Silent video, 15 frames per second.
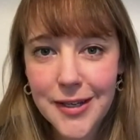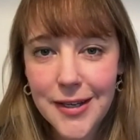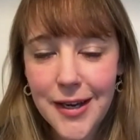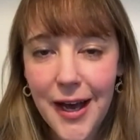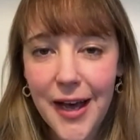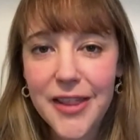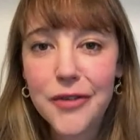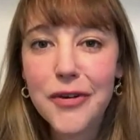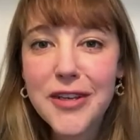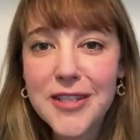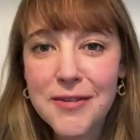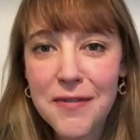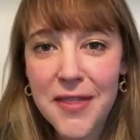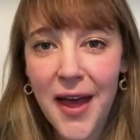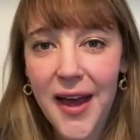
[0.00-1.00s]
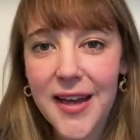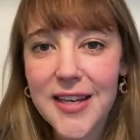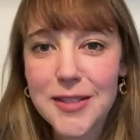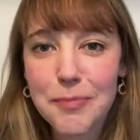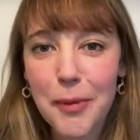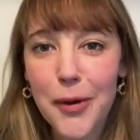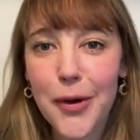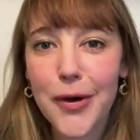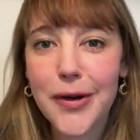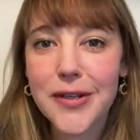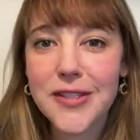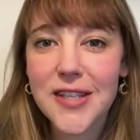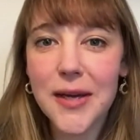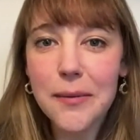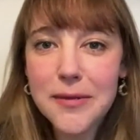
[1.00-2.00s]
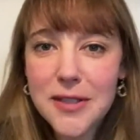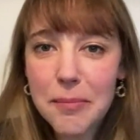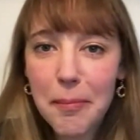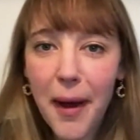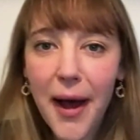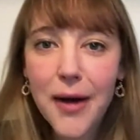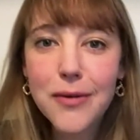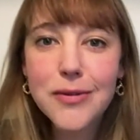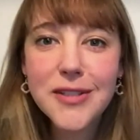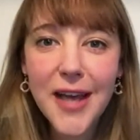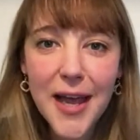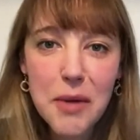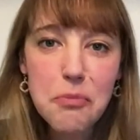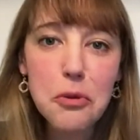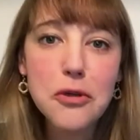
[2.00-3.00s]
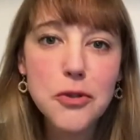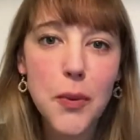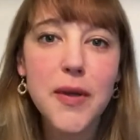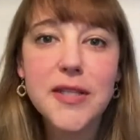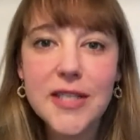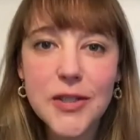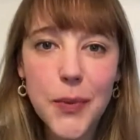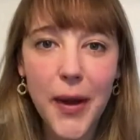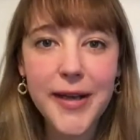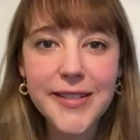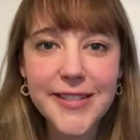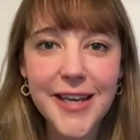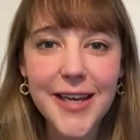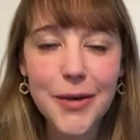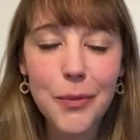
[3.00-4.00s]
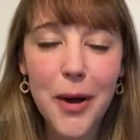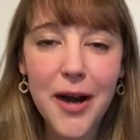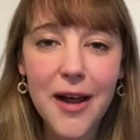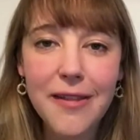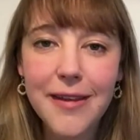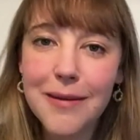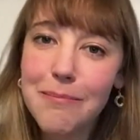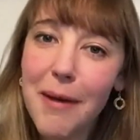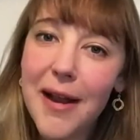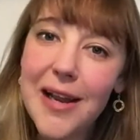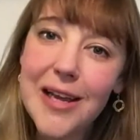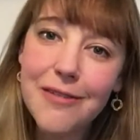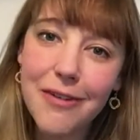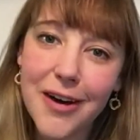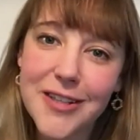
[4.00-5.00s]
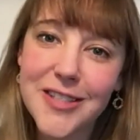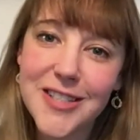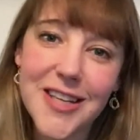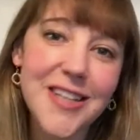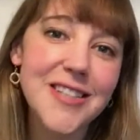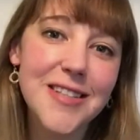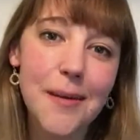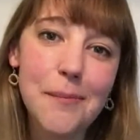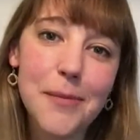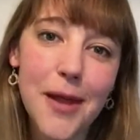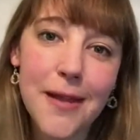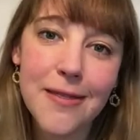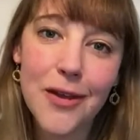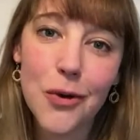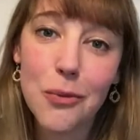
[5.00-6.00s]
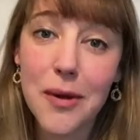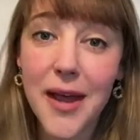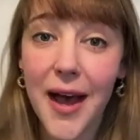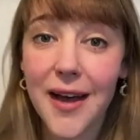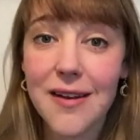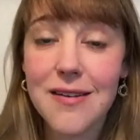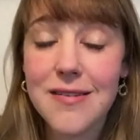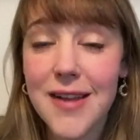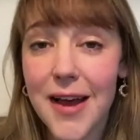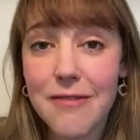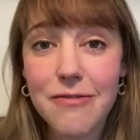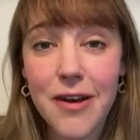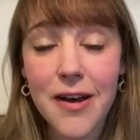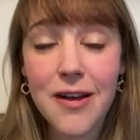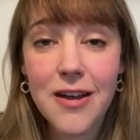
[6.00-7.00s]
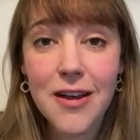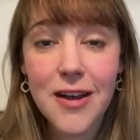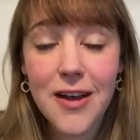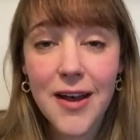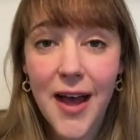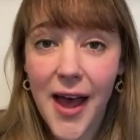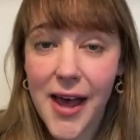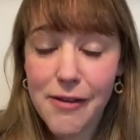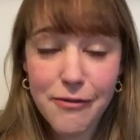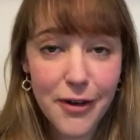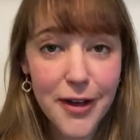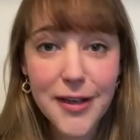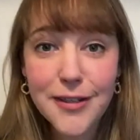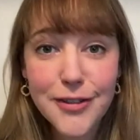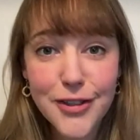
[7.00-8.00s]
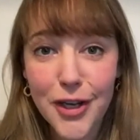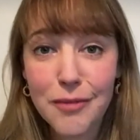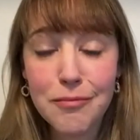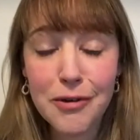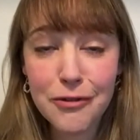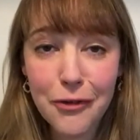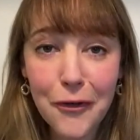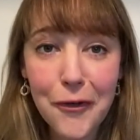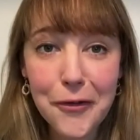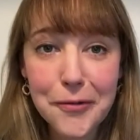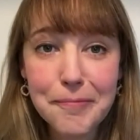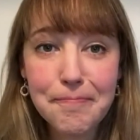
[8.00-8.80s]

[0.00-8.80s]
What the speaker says: And the reason for that is because it was about April 2020 when I think many of us did something that we had never, ever done before.